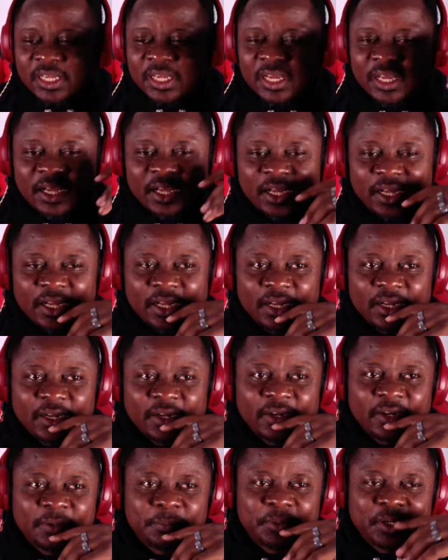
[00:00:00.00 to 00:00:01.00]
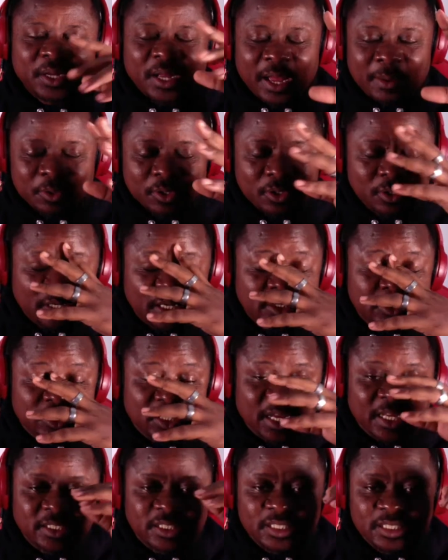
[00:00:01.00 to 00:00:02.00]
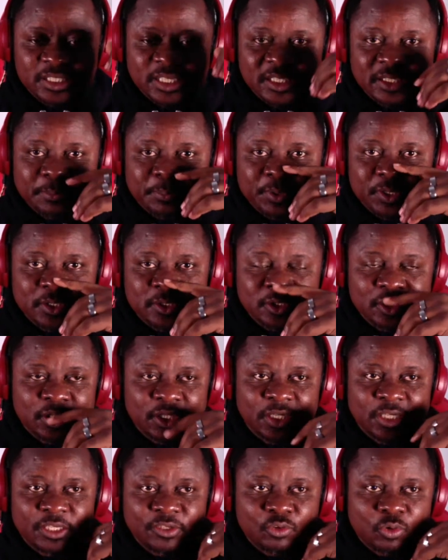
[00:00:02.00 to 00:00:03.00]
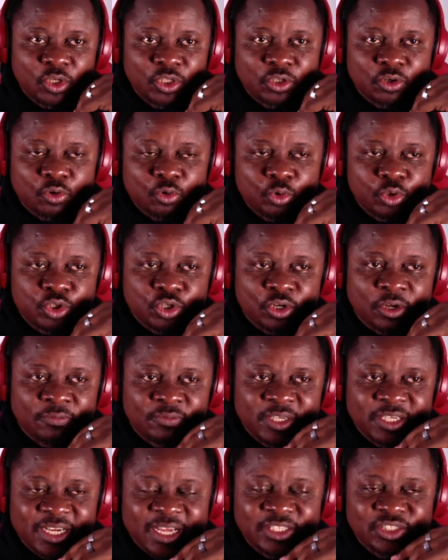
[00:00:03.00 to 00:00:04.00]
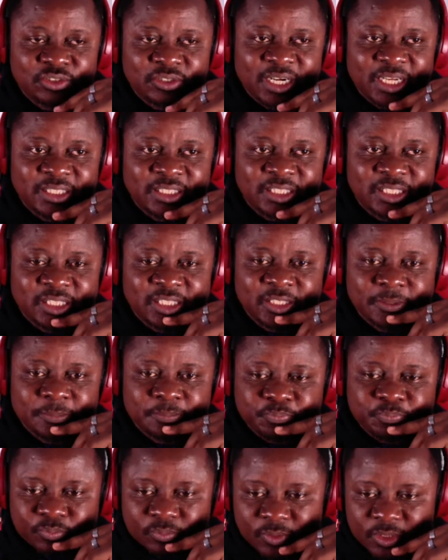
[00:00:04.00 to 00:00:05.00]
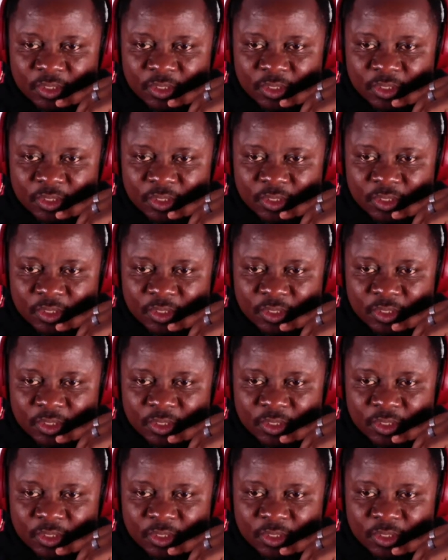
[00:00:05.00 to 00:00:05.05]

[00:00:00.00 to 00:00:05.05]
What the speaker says: But I'm going to let you guys dictate the pace today. You're the coach of the Nigerian team.